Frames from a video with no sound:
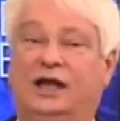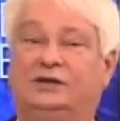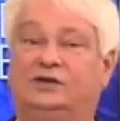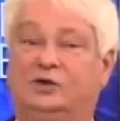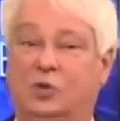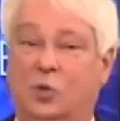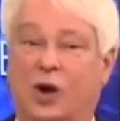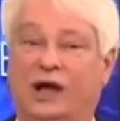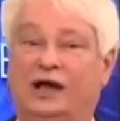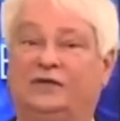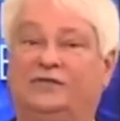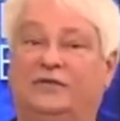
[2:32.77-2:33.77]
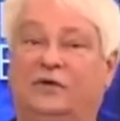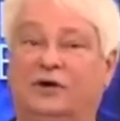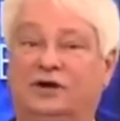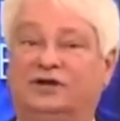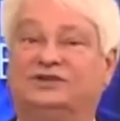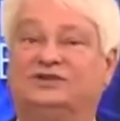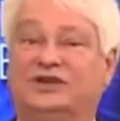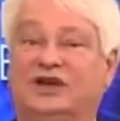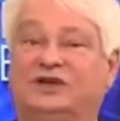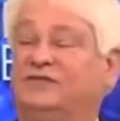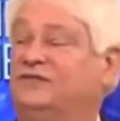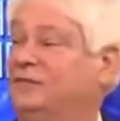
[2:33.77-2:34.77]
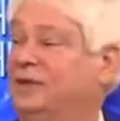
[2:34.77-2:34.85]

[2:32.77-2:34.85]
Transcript: and to wait for his Son